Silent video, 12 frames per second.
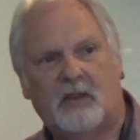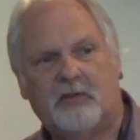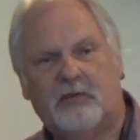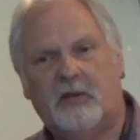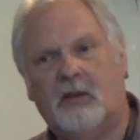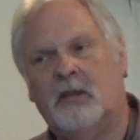
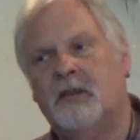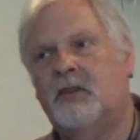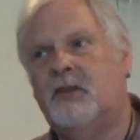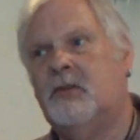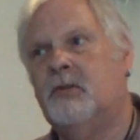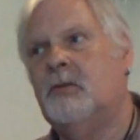trying
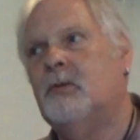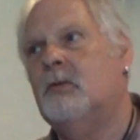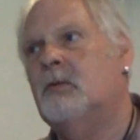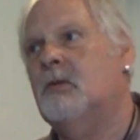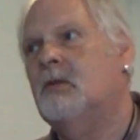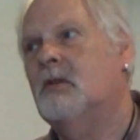
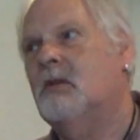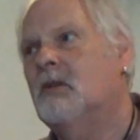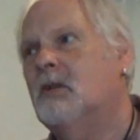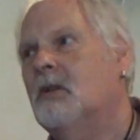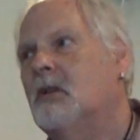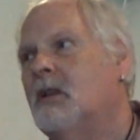to
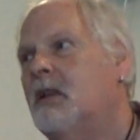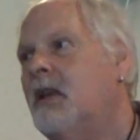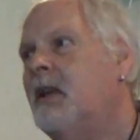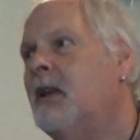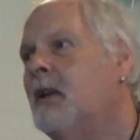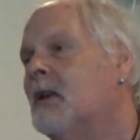
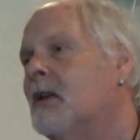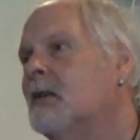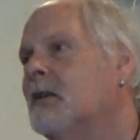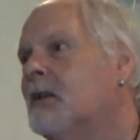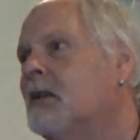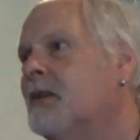hear,
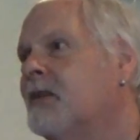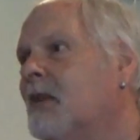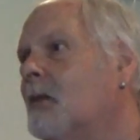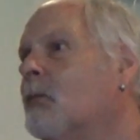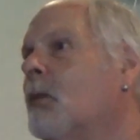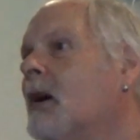in
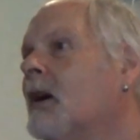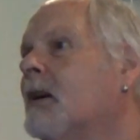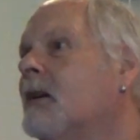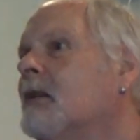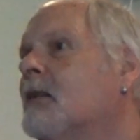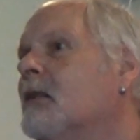some way,
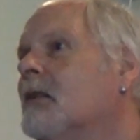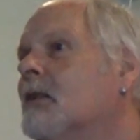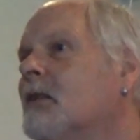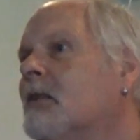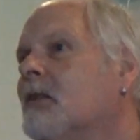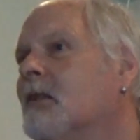
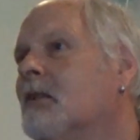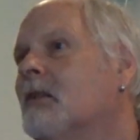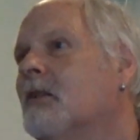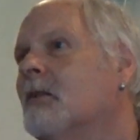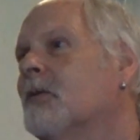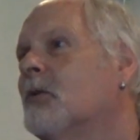
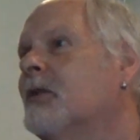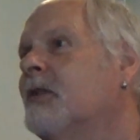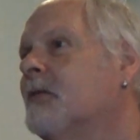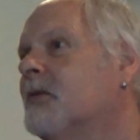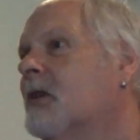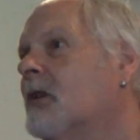the voice
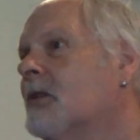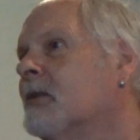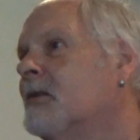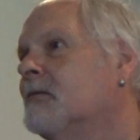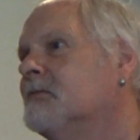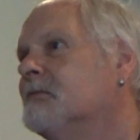of God.
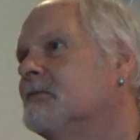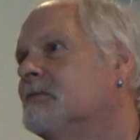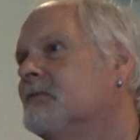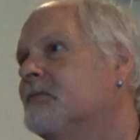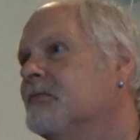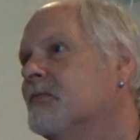
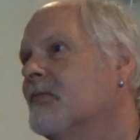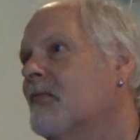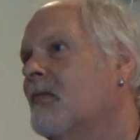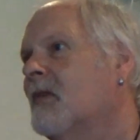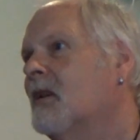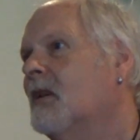
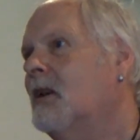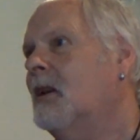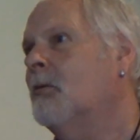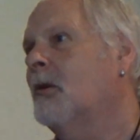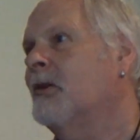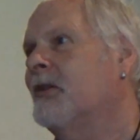He
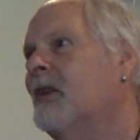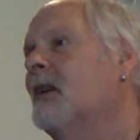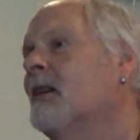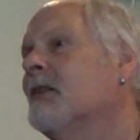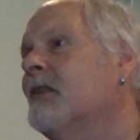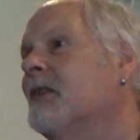wants
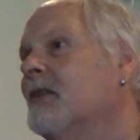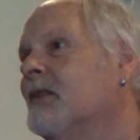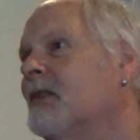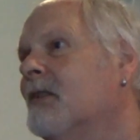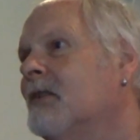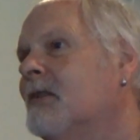answers
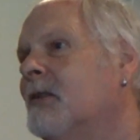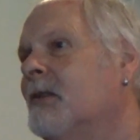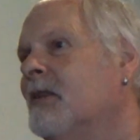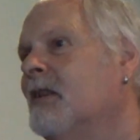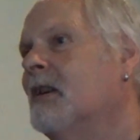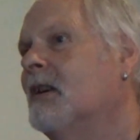to his
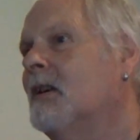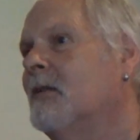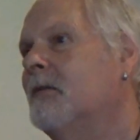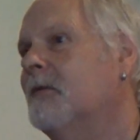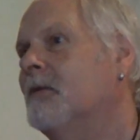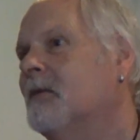
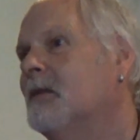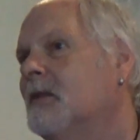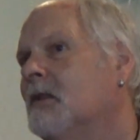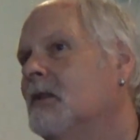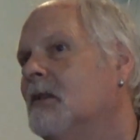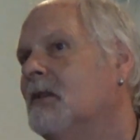
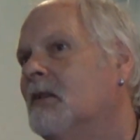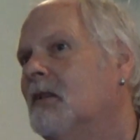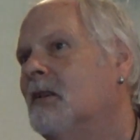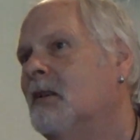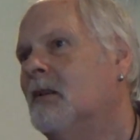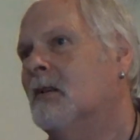life.
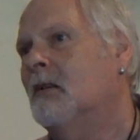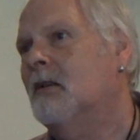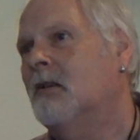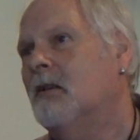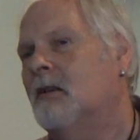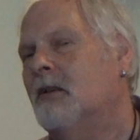
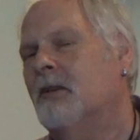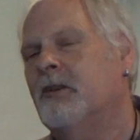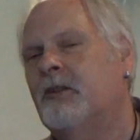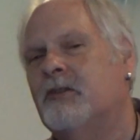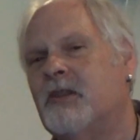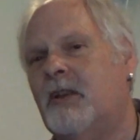The
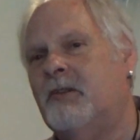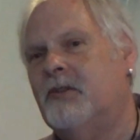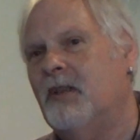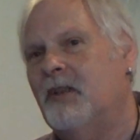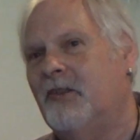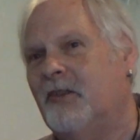
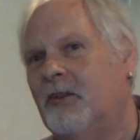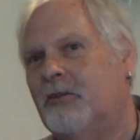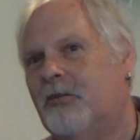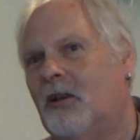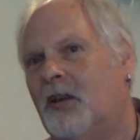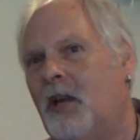suggestion is that he's
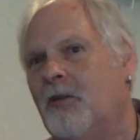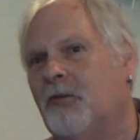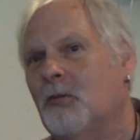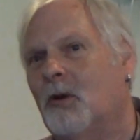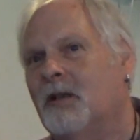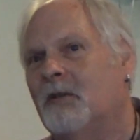tried every
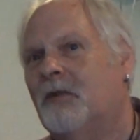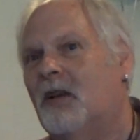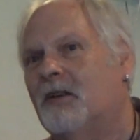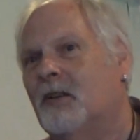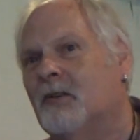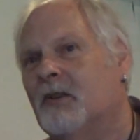way to
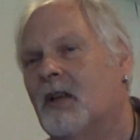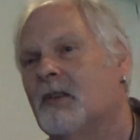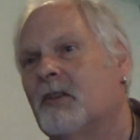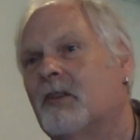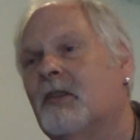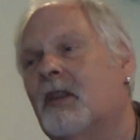find those
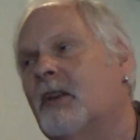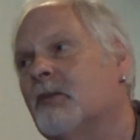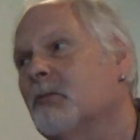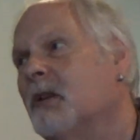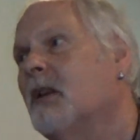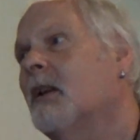answers and hasn't
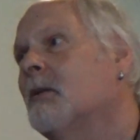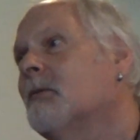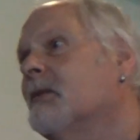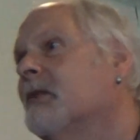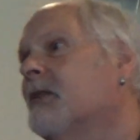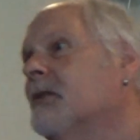been able
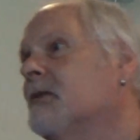to.